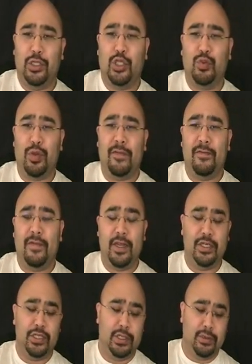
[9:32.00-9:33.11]
sweet
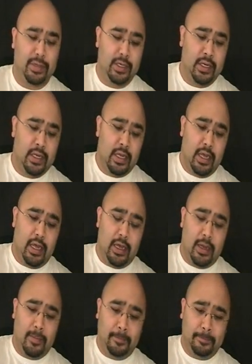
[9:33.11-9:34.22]
finish to it
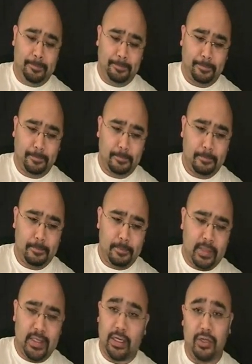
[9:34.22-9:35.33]

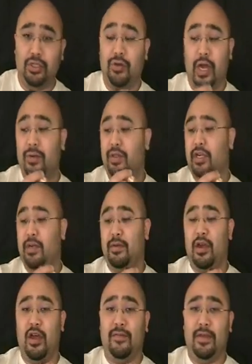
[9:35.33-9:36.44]
that goes great with a cup of
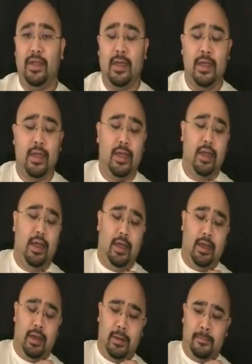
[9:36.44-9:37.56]
coffee.
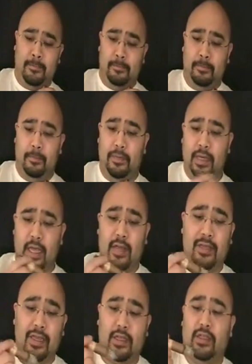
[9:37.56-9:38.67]
But I
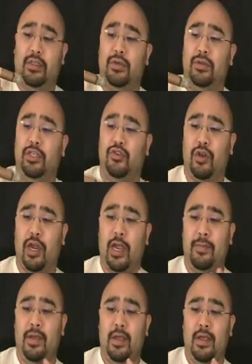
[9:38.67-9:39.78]
think to
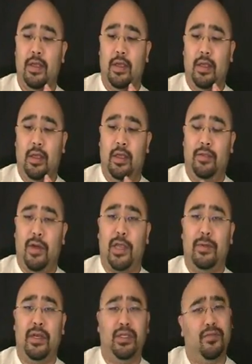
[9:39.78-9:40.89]
describe the Rocky
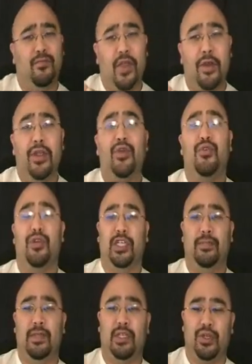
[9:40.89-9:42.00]
Patel, it's very
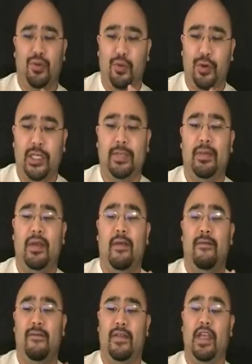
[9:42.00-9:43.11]
crisp. It's a crisp
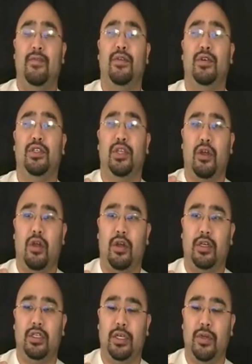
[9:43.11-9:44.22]
flavored cigar.
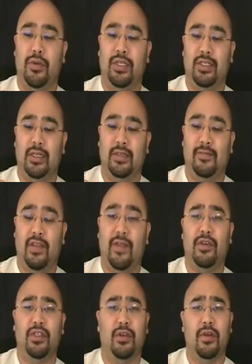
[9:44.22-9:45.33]
The
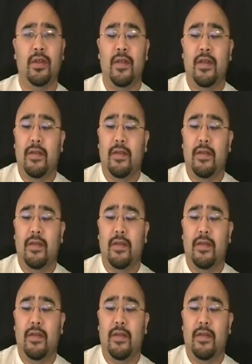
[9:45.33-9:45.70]
flavors are